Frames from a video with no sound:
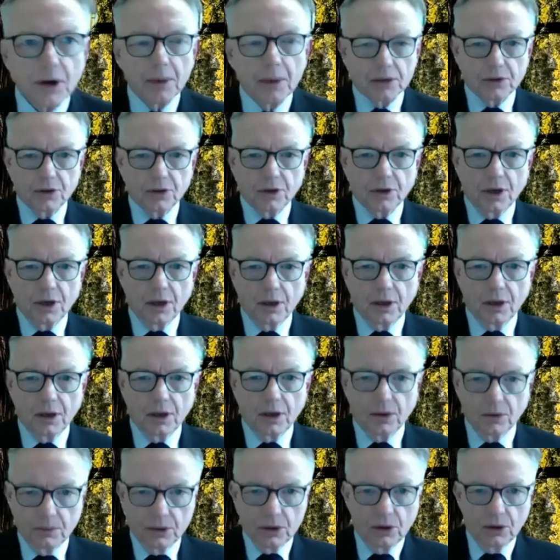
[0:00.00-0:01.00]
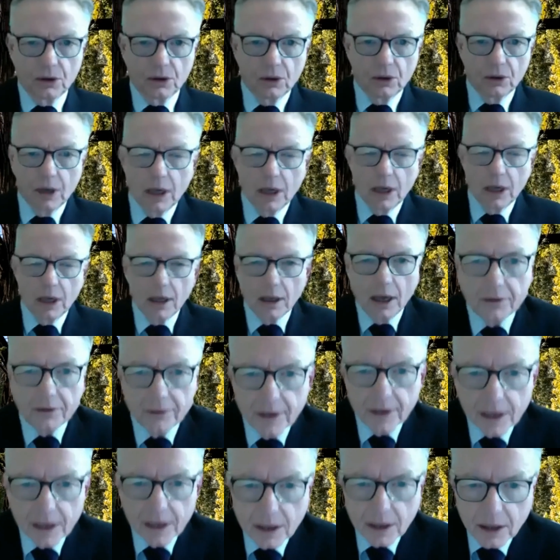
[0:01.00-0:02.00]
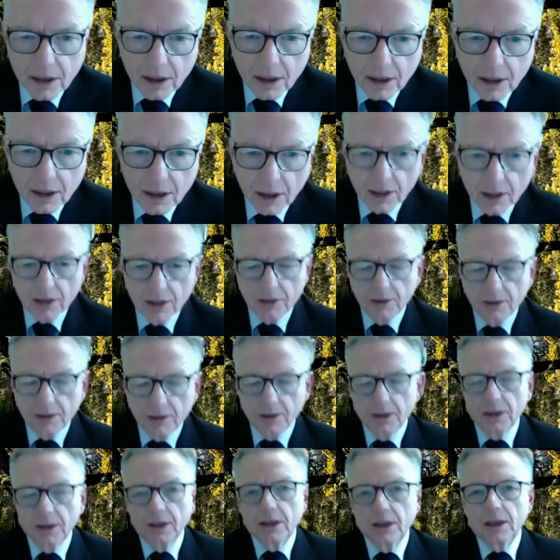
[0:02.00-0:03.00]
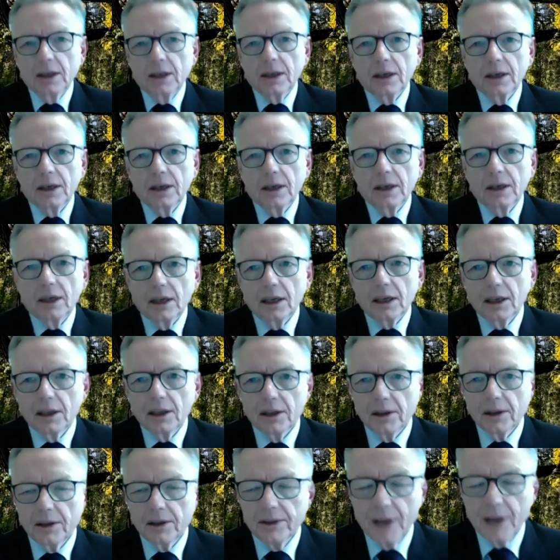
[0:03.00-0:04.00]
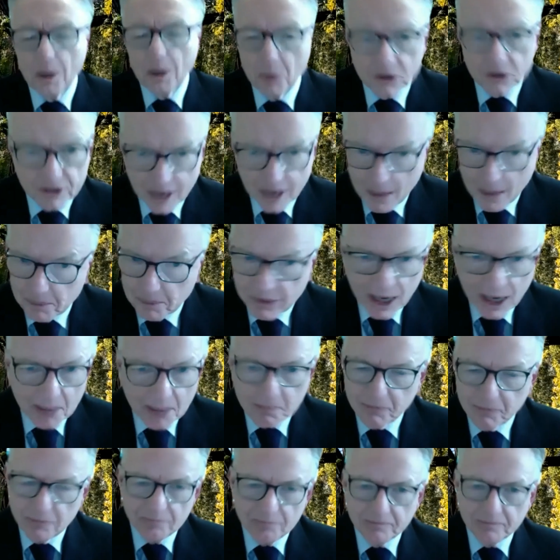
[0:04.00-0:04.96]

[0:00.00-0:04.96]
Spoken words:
Yumiko. I think they were summed up